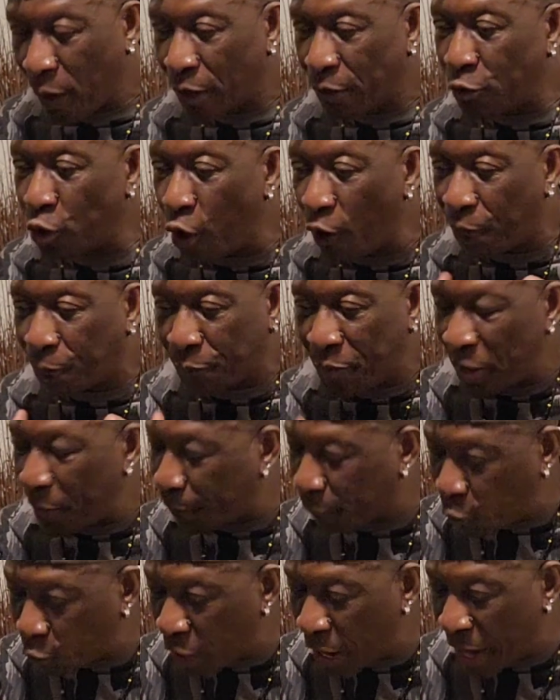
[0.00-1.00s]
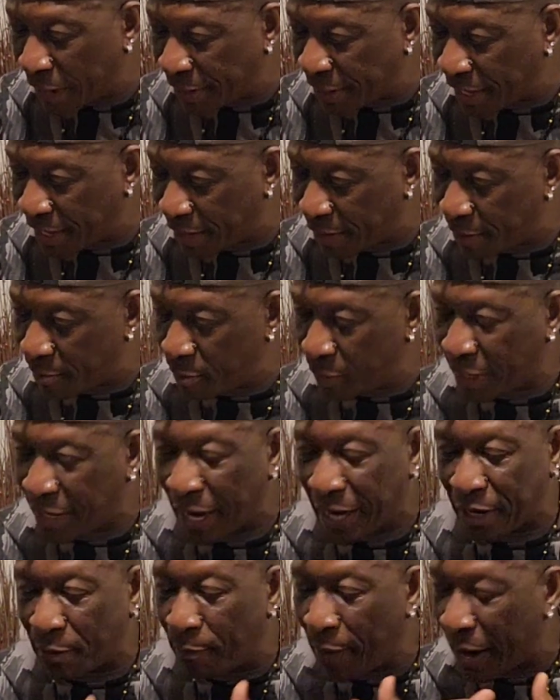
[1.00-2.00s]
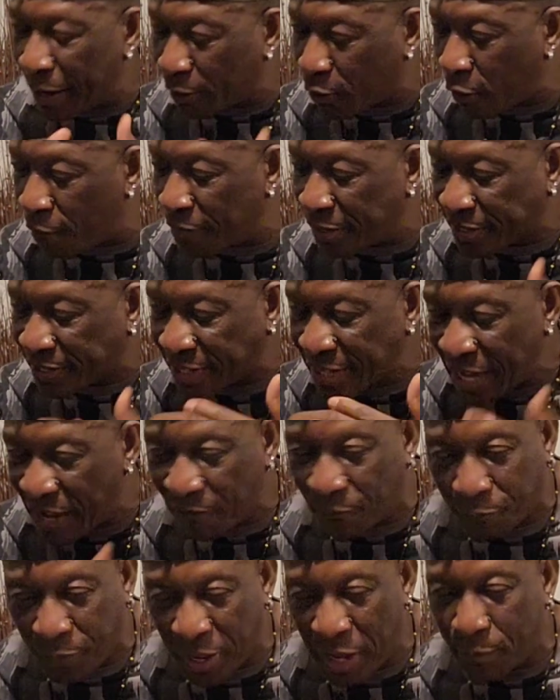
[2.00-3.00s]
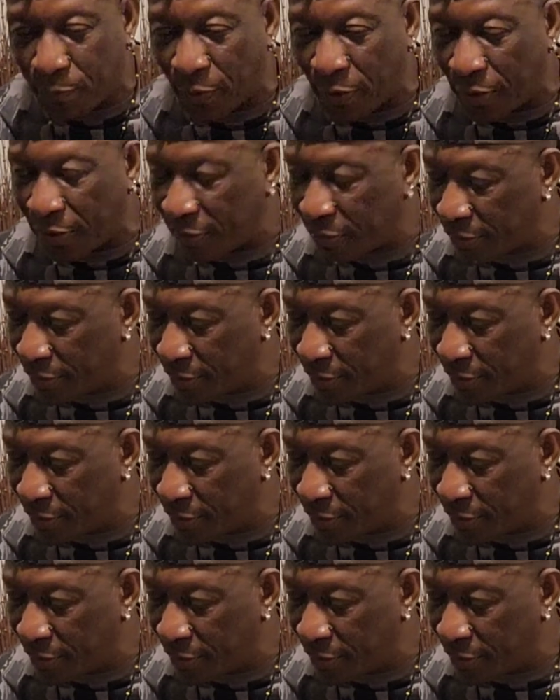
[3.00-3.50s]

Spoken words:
enough people are not dead. Because the man come to save people.